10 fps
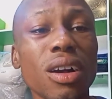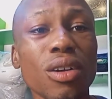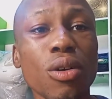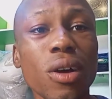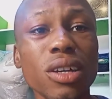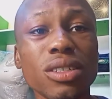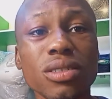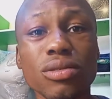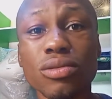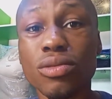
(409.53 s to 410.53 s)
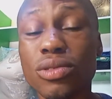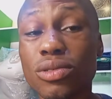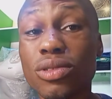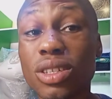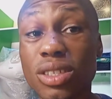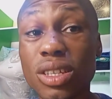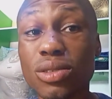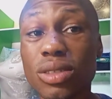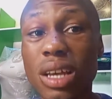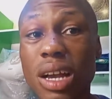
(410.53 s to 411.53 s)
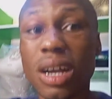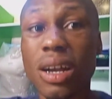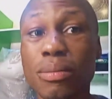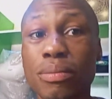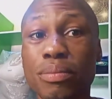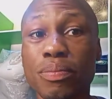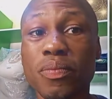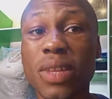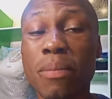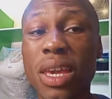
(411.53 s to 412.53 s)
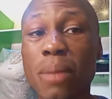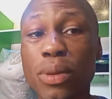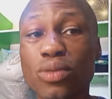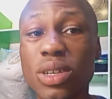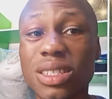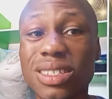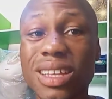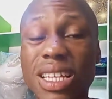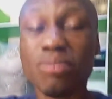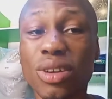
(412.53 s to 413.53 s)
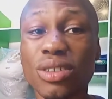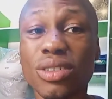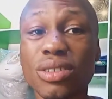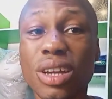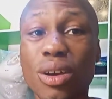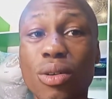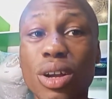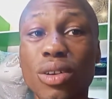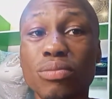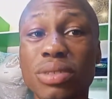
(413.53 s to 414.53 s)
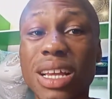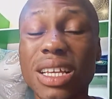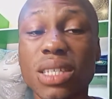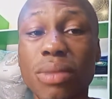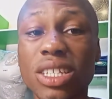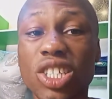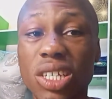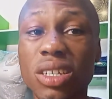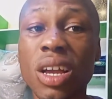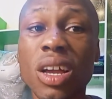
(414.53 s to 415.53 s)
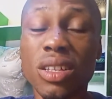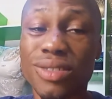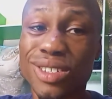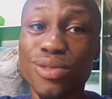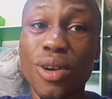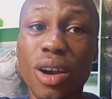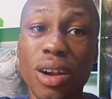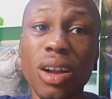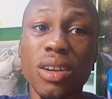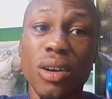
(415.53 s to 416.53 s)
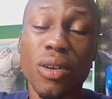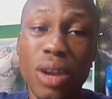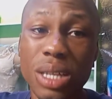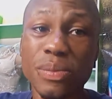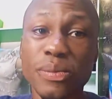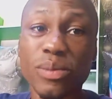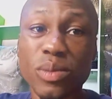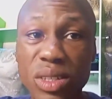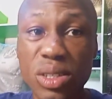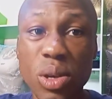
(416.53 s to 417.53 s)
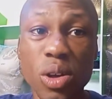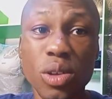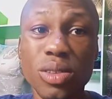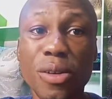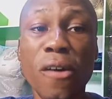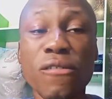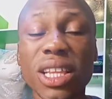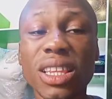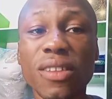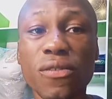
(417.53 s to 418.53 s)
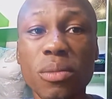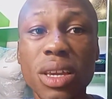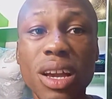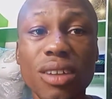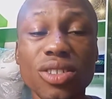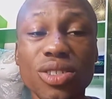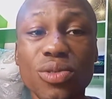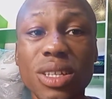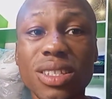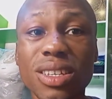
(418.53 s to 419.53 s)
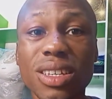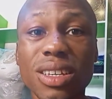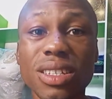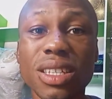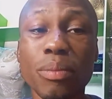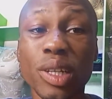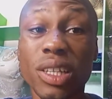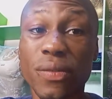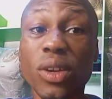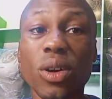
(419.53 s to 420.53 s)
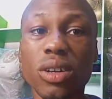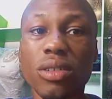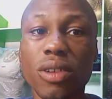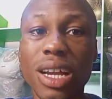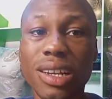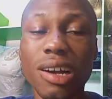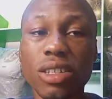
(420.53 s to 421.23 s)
coins, to stick to their BEP20, that's their coin on Binance Smart Chain network. All right. So converting it from ERC20 is a bit difficult right now.